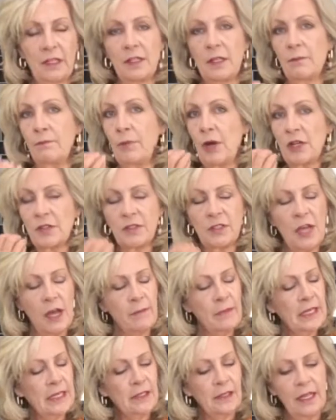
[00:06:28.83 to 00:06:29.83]
The
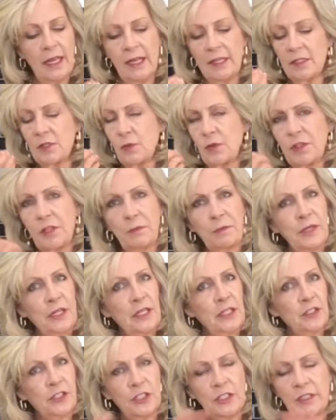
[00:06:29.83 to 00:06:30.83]
balsamic glaze with the
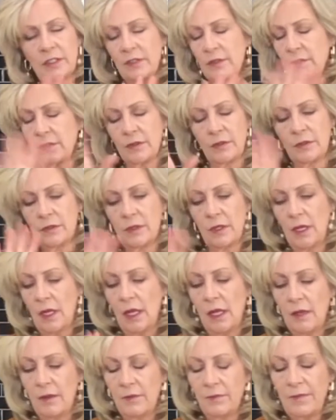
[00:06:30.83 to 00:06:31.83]
peaches,
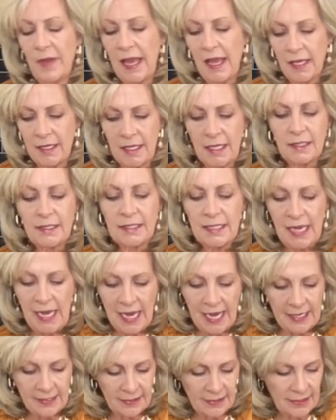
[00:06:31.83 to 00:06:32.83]

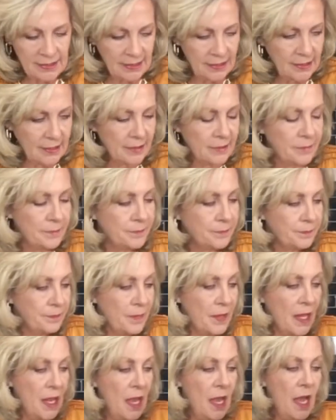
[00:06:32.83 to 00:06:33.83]
fantastic.
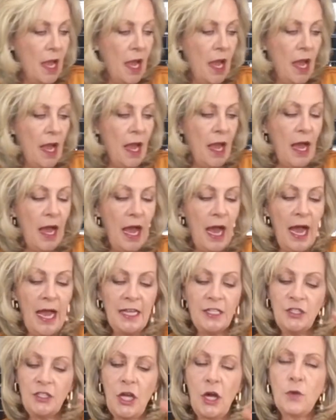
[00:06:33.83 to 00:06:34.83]

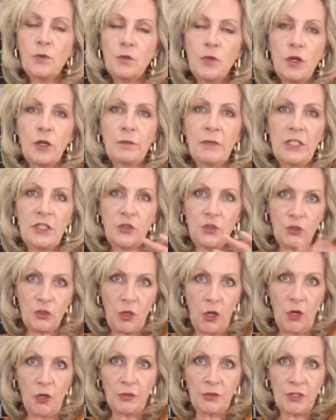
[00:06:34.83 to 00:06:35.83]
I don't normally
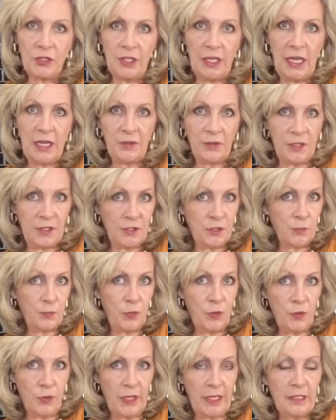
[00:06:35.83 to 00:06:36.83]
salt at this
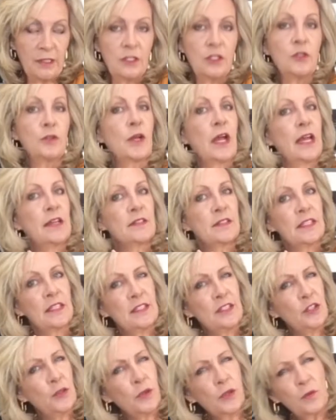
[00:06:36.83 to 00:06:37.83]
point. You guys can
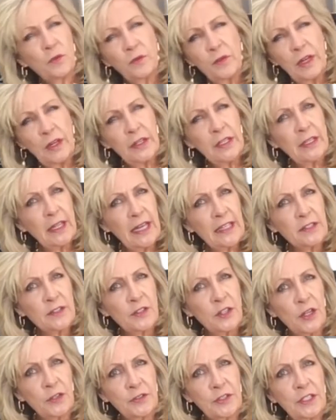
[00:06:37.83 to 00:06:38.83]
do a very light
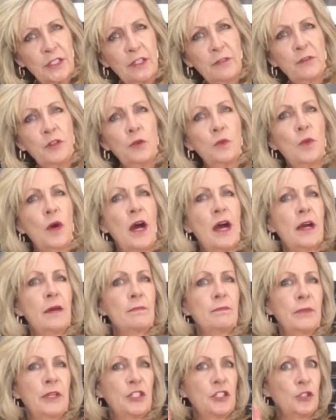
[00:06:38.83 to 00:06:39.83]
salting if you want,
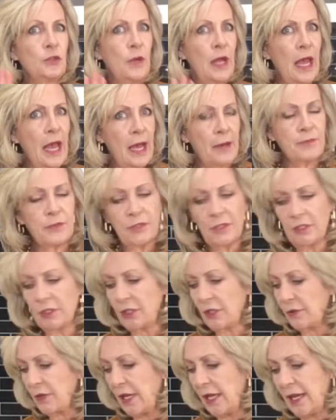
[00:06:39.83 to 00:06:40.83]
but you absolutely
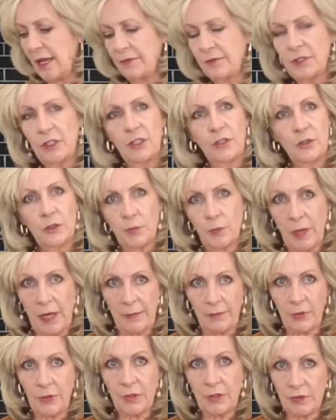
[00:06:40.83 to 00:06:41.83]
don't have to use
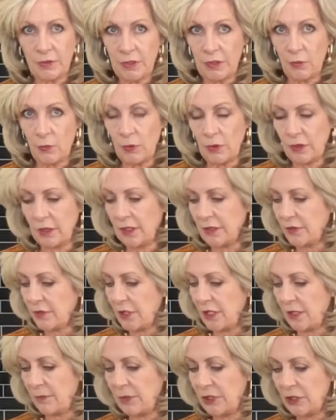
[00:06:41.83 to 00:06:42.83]
pepper because the arugula is
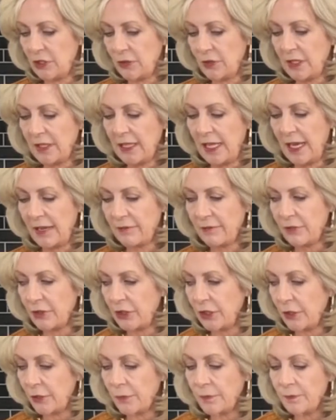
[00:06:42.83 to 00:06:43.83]
going to be doing that for
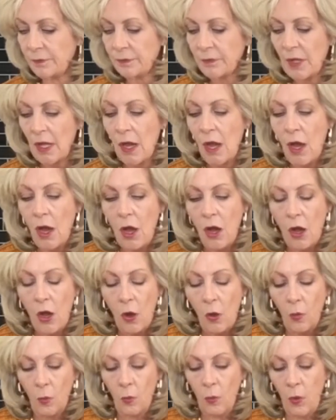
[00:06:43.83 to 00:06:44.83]
you.
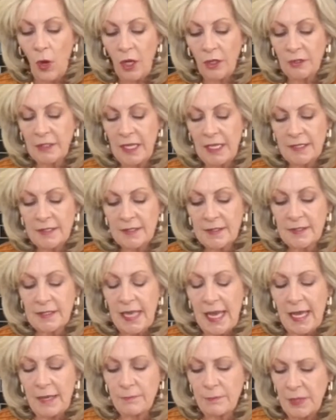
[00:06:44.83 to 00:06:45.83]
Walnuts
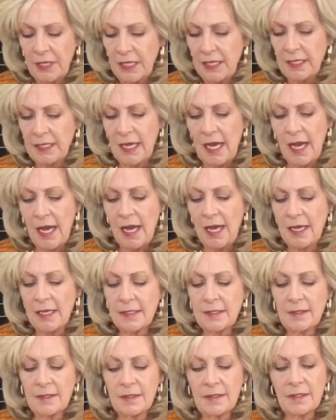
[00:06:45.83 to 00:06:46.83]
and
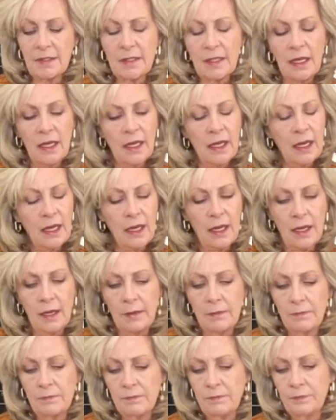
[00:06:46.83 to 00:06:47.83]
pecans,
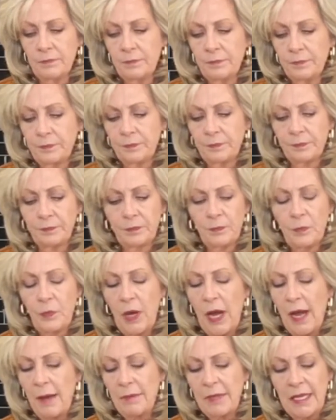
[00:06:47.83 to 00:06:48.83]

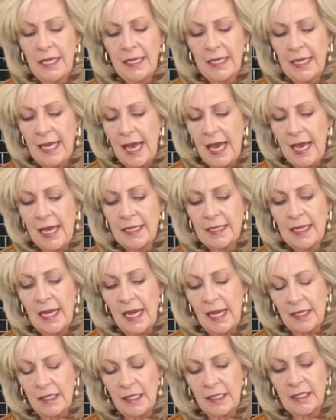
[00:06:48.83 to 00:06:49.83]
probably again,
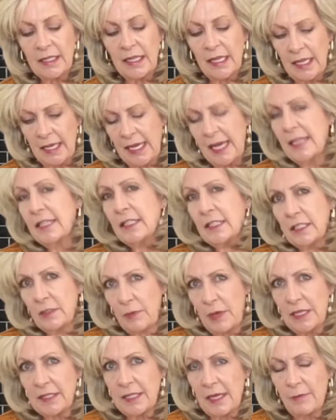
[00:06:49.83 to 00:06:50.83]
it
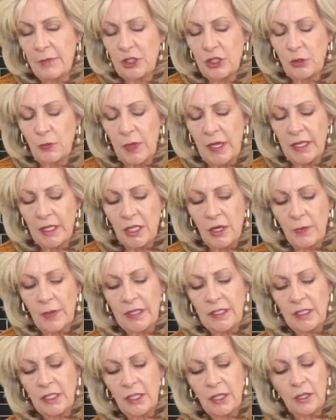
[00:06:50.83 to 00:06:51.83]
depends how much you want to go
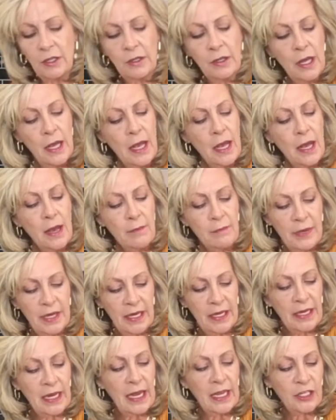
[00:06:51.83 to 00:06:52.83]
in here,
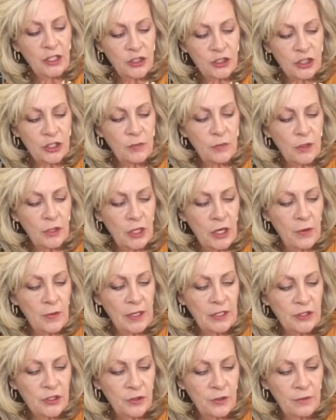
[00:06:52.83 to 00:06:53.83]
but I usually will go
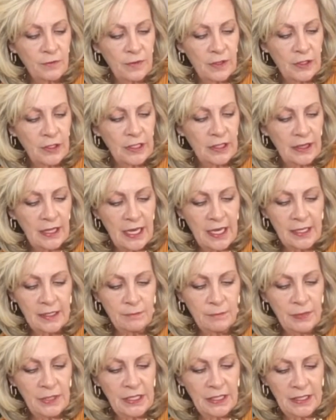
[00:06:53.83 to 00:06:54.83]
into a very
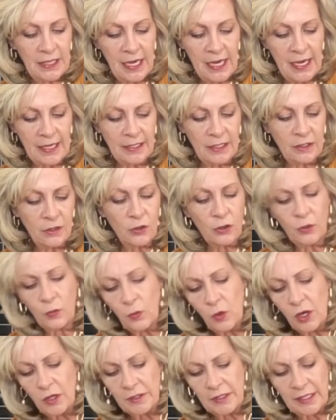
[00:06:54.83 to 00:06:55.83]
light pecan or
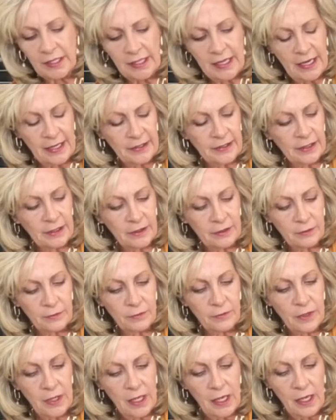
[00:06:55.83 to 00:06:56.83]
walnut kind of
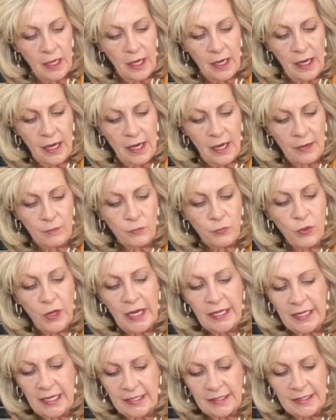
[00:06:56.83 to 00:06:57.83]

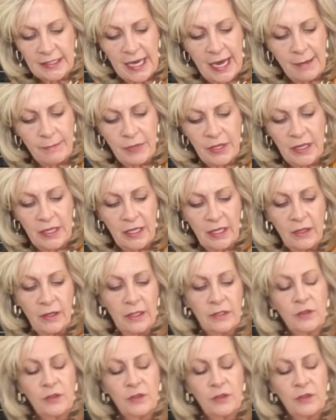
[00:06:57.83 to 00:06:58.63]
right on top of there.